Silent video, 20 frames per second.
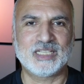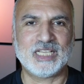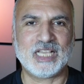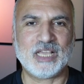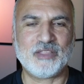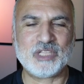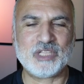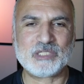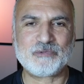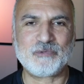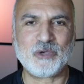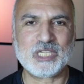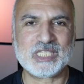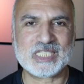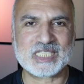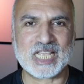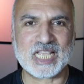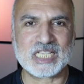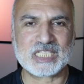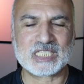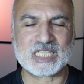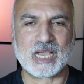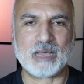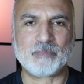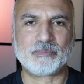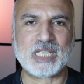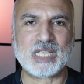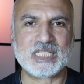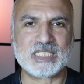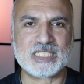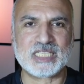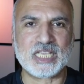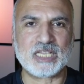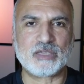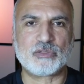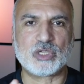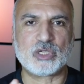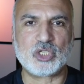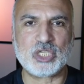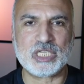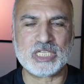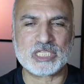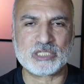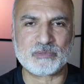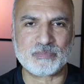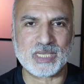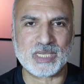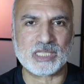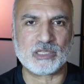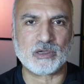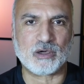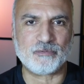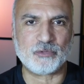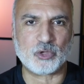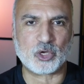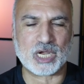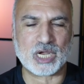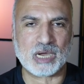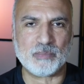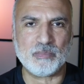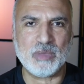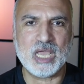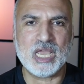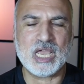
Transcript: In this first test, I'm testing the sheer speed of the RAM.